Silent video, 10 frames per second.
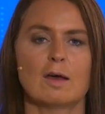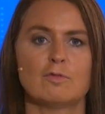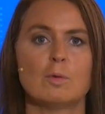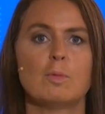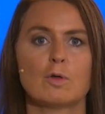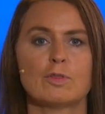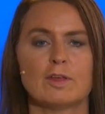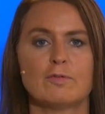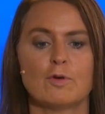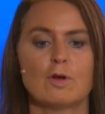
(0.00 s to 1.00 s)
for
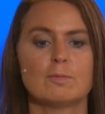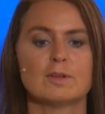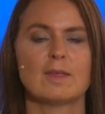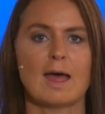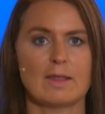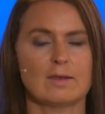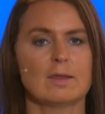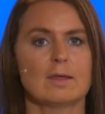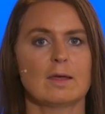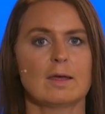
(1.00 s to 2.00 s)
both deferment
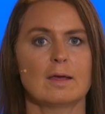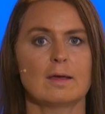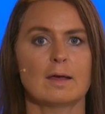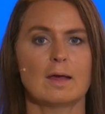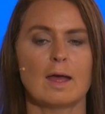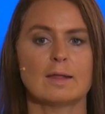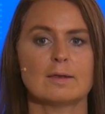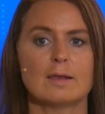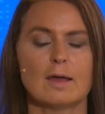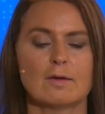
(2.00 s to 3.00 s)
and
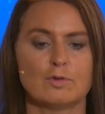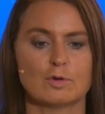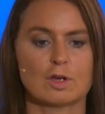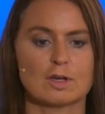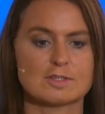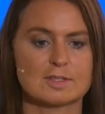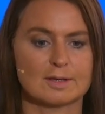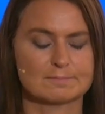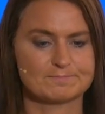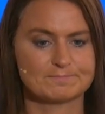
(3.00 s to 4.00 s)

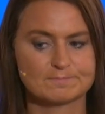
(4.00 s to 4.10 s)
forecasting.